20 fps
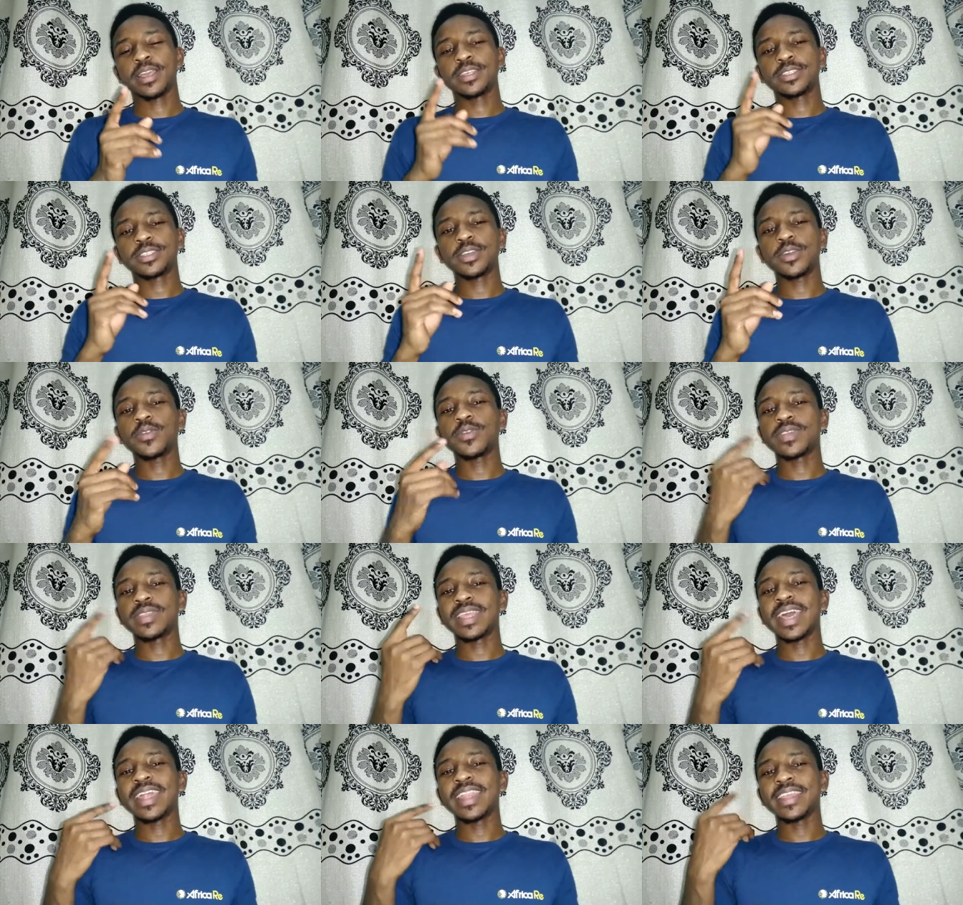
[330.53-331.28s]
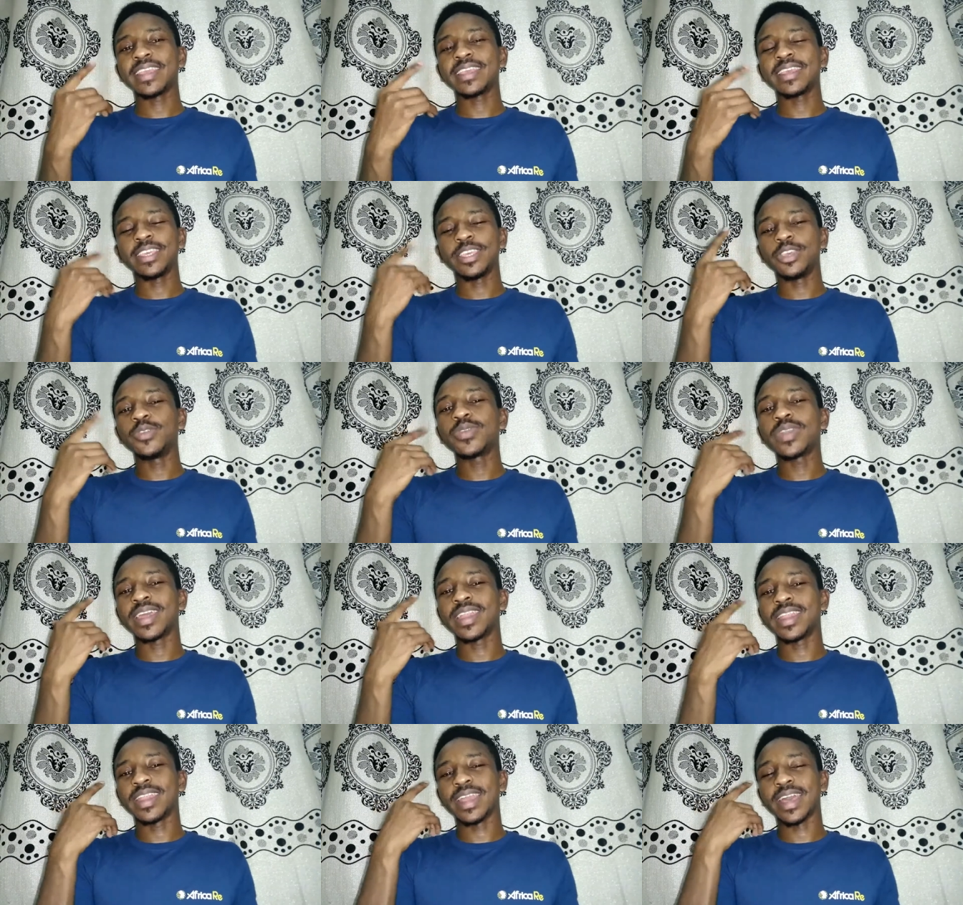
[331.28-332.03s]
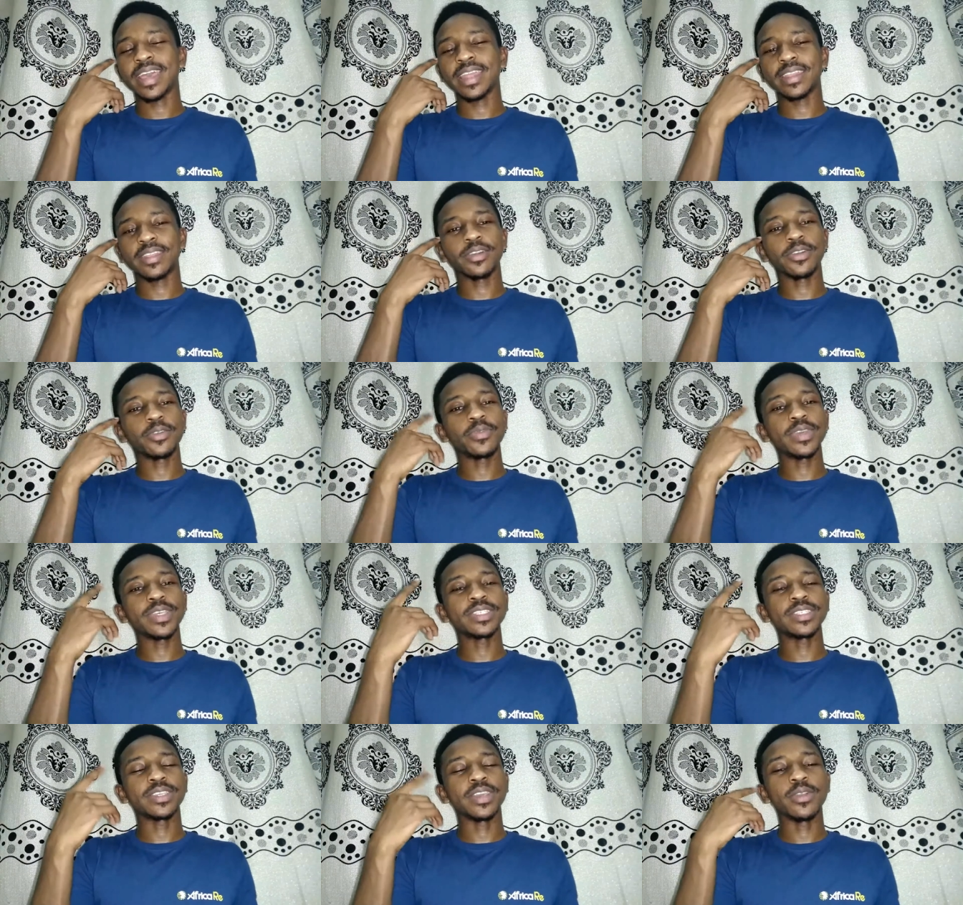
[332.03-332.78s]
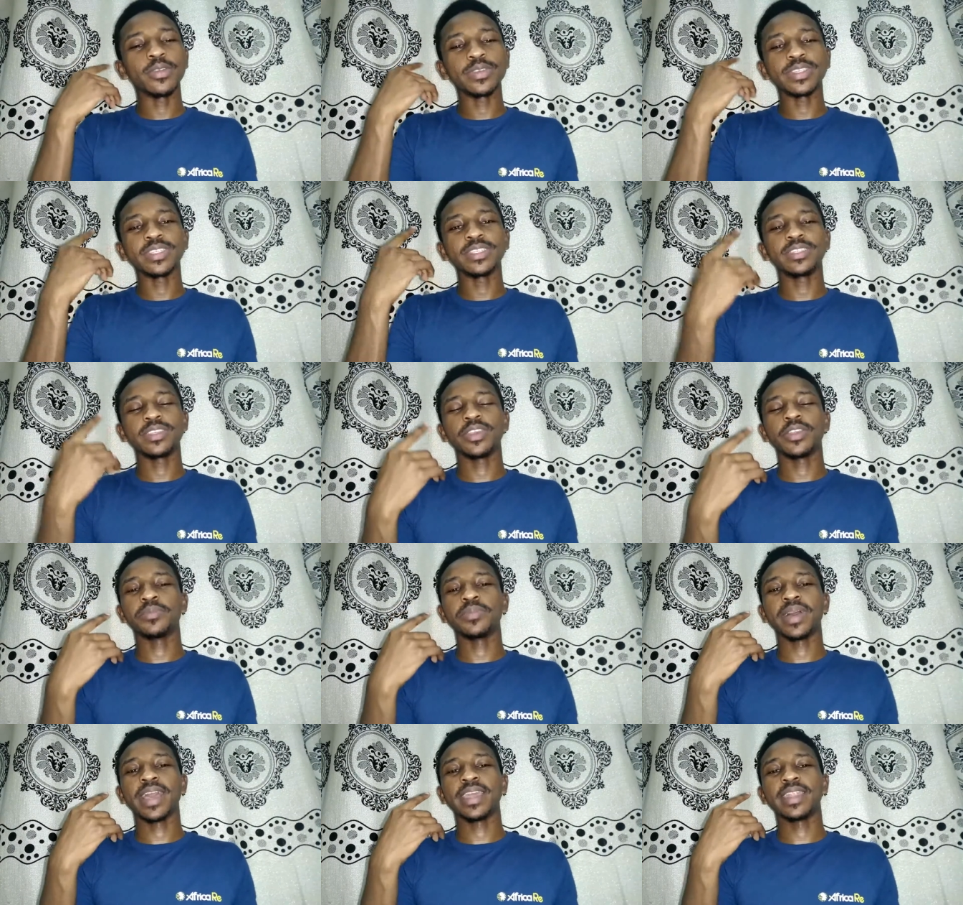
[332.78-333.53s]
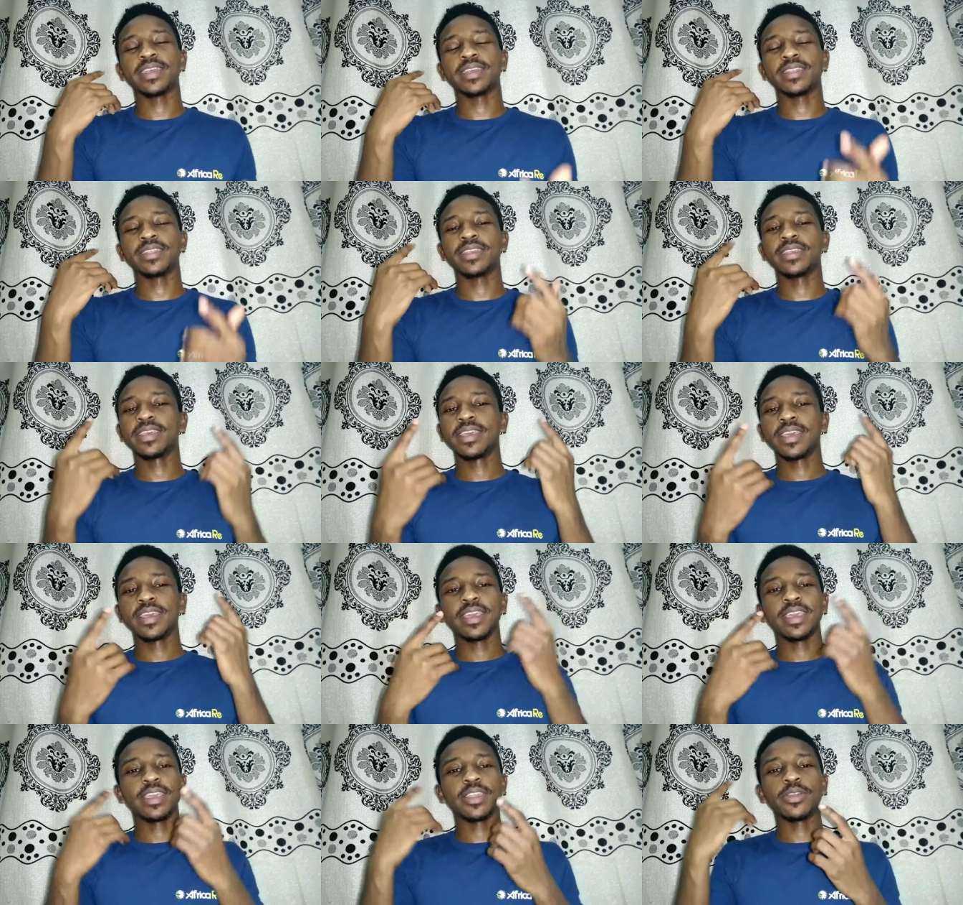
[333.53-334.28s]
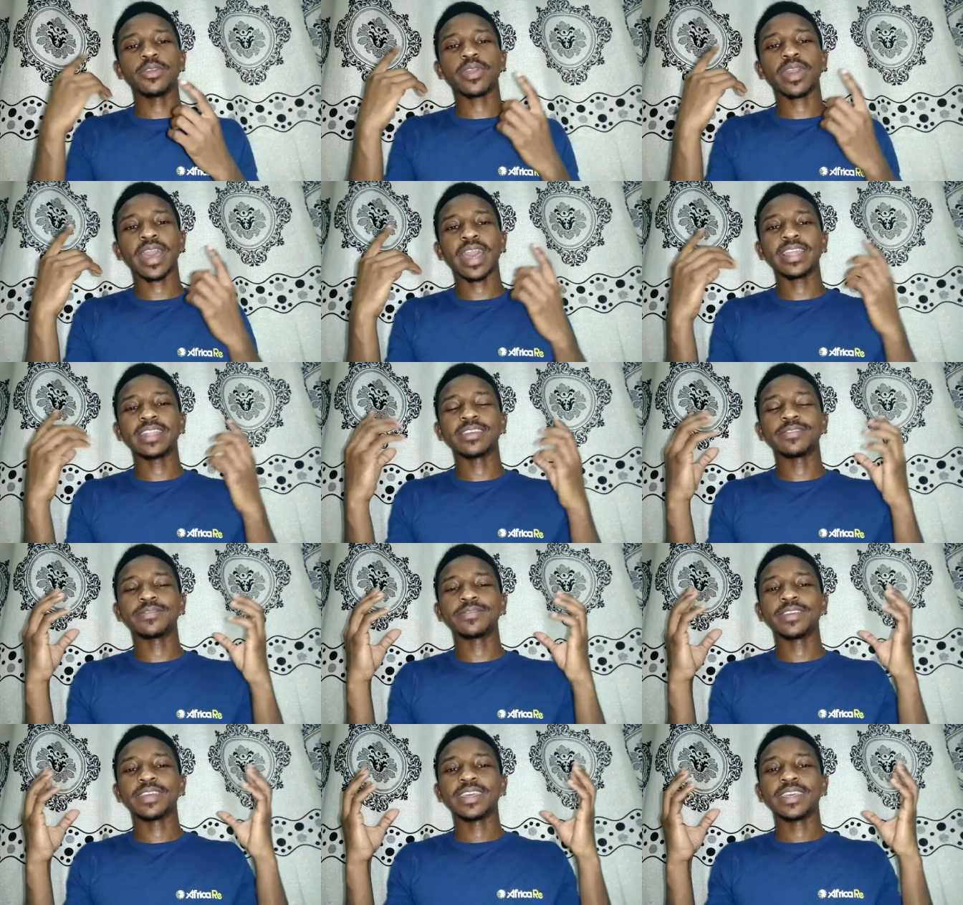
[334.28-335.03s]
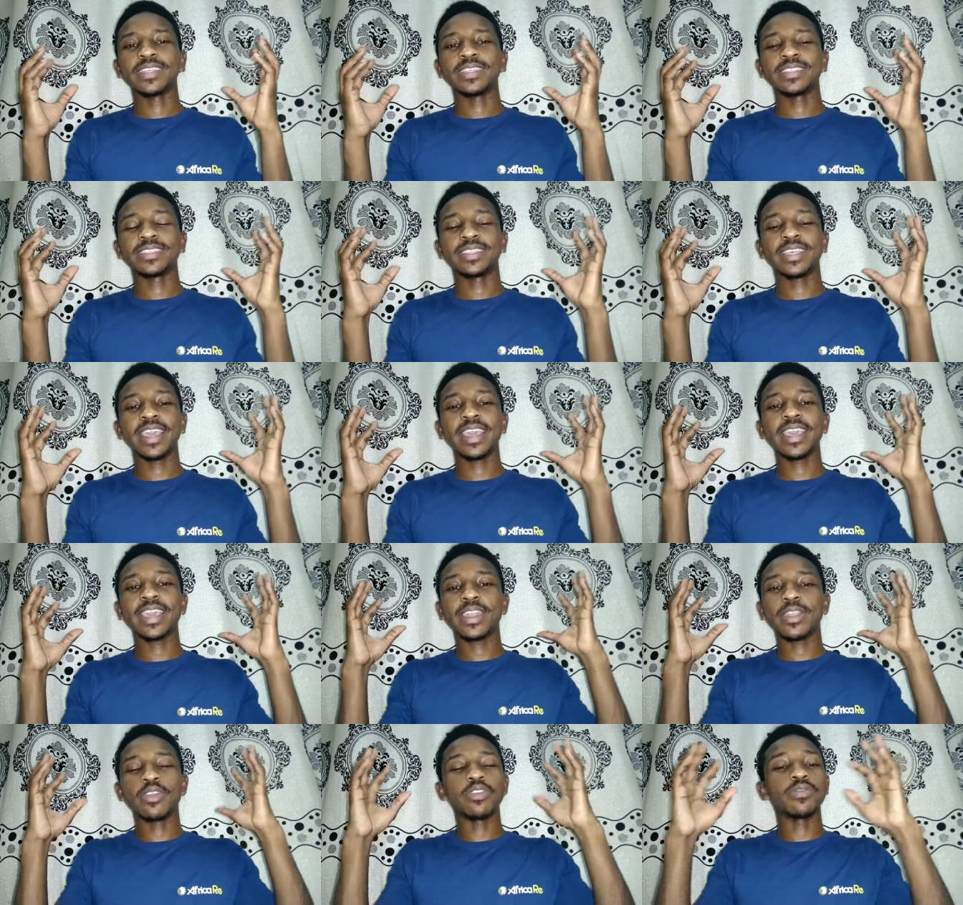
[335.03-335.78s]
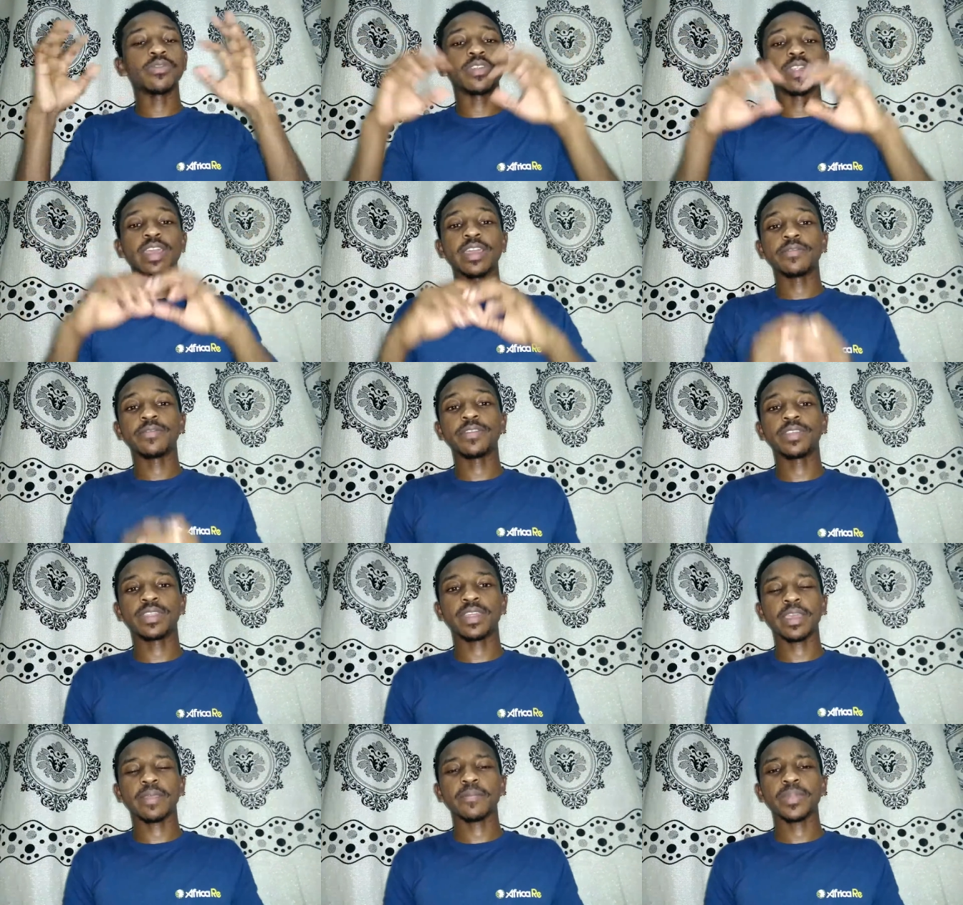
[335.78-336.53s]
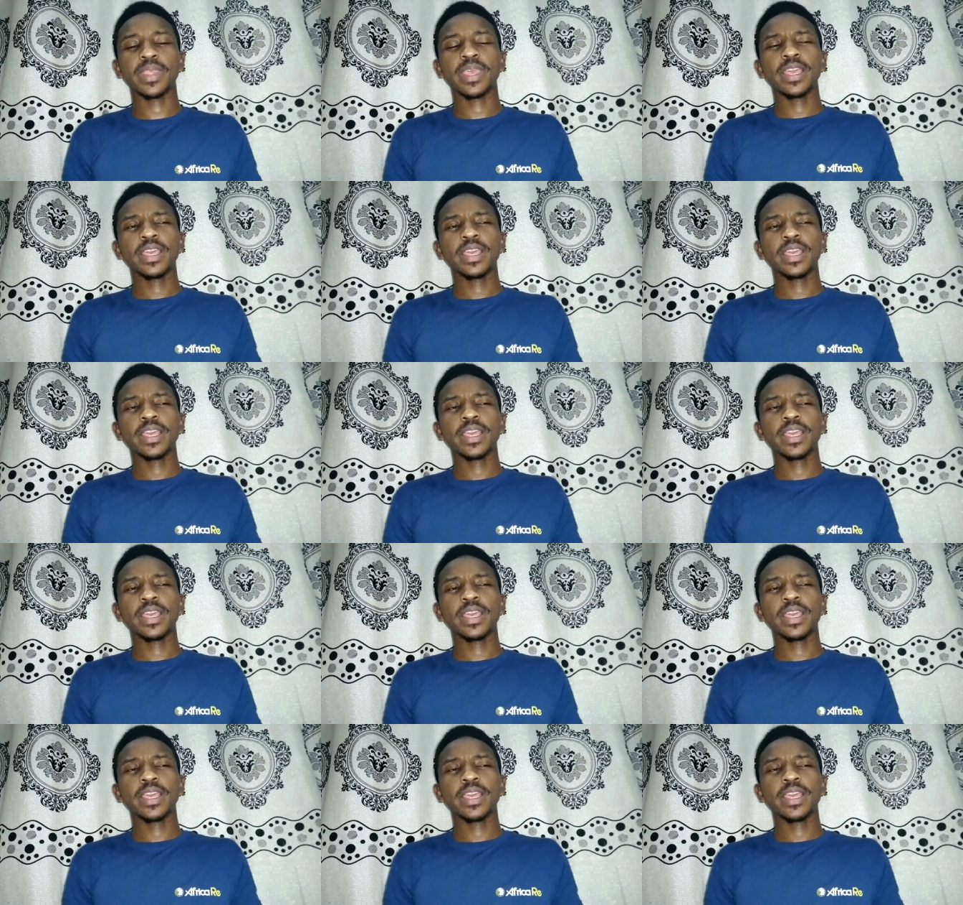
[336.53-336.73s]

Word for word: So that you cannot always goes into your mind and, you know, kind of take over everything.